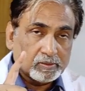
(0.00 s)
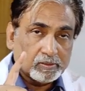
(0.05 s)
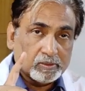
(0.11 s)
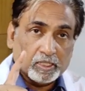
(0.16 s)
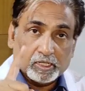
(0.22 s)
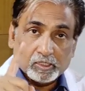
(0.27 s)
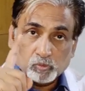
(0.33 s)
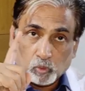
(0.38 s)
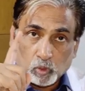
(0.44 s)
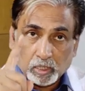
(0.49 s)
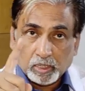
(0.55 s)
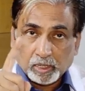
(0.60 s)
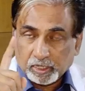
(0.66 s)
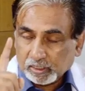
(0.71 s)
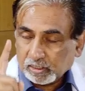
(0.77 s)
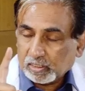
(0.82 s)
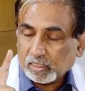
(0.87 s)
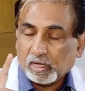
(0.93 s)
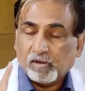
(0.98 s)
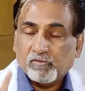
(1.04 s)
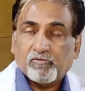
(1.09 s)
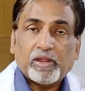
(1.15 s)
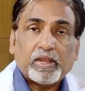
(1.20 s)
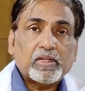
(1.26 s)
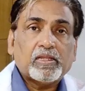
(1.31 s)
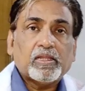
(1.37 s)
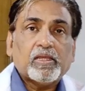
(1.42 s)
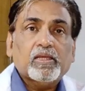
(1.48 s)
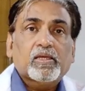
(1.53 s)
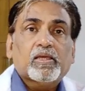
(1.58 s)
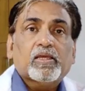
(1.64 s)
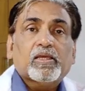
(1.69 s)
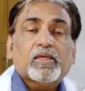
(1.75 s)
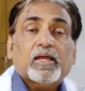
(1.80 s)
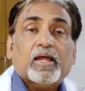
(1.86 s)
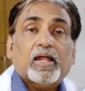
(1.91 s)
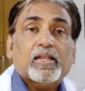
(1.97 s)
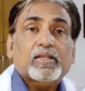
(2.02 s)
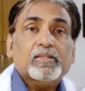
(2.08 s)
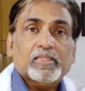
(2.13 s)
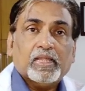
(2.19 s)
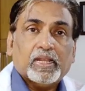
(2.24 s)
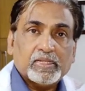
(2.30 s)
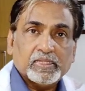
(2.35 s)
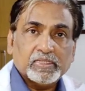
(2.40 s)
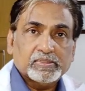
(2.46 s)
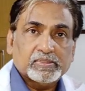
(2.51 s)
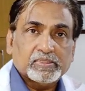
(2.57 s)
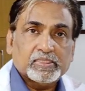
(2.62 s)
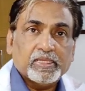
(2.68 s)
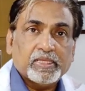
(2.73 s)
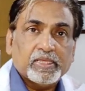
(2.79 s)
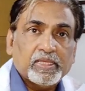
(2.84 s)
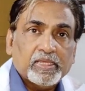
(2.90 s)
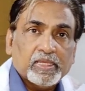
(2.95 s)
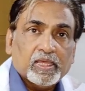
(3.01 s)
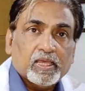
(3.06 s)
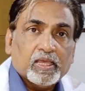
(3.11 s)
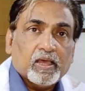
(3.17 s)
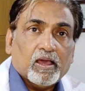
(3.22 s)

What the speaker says: there is one additional factor, and that is the